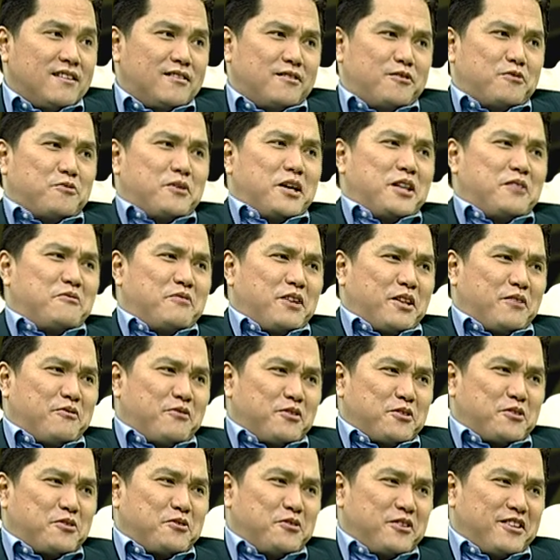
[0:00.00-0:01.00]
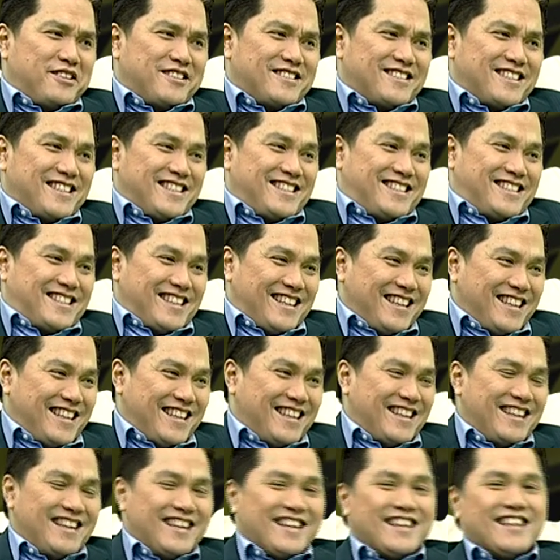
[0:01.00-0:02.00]
oh, wait for 2 years, I say.
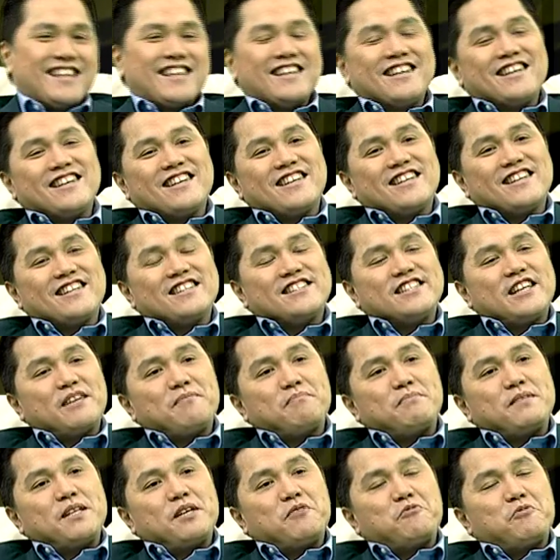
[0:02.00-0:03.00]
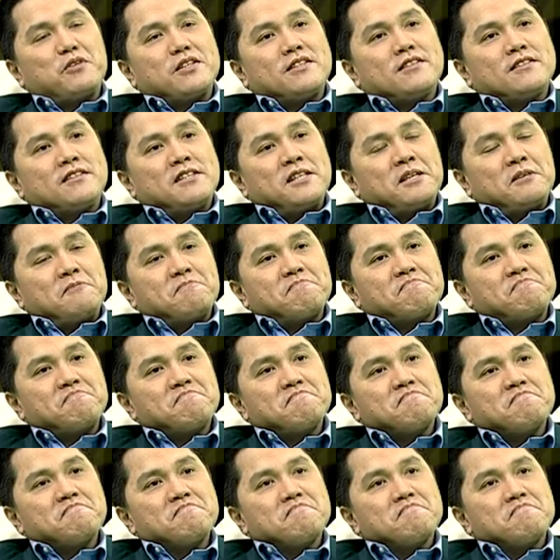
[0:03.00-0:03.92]
The same thing with the team.